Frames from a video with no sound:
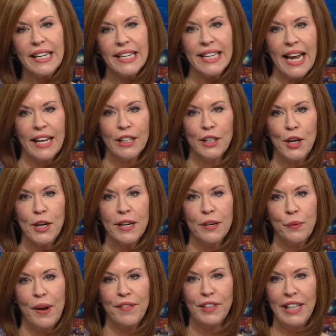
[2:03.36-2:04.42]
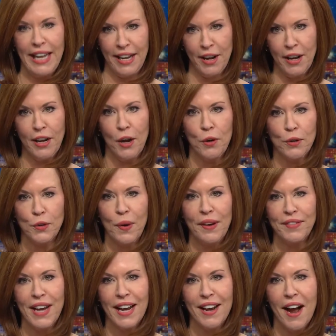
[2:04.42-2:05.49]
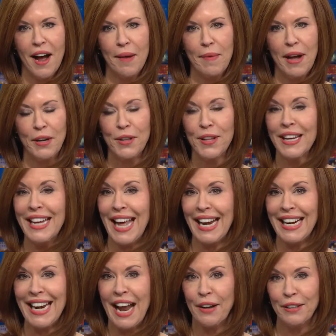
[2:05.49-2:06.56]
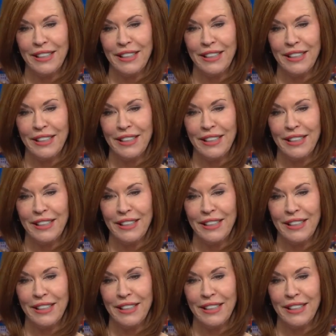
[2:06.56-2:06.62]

to take a look, and we have a link on local12.com under the Get It Now